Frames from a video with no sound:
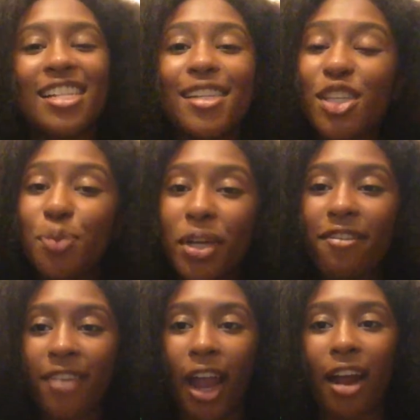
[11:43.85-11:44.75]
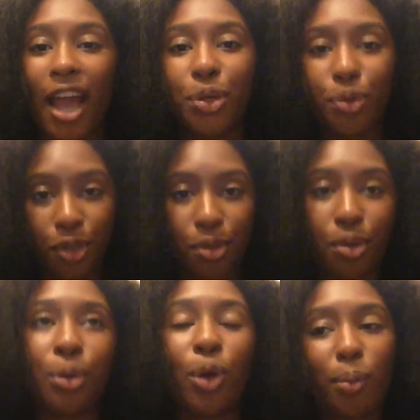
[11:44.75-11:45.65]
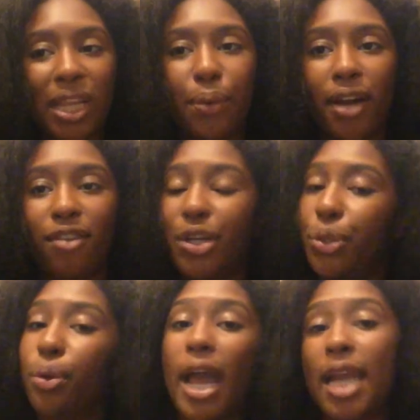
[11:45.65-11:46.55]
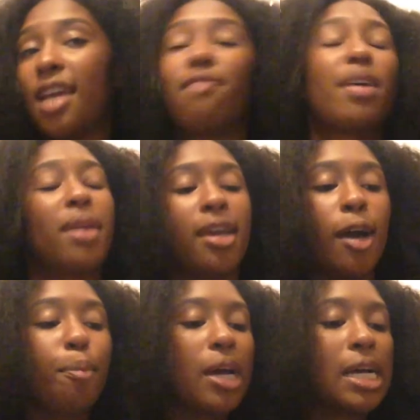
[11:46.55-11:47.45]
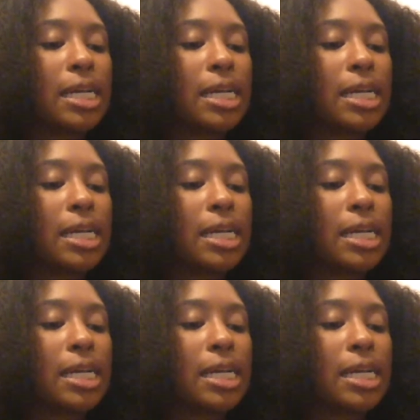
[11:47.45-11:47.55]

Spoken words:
This is pretty fair. I do this normally whenever I do any of my makeup.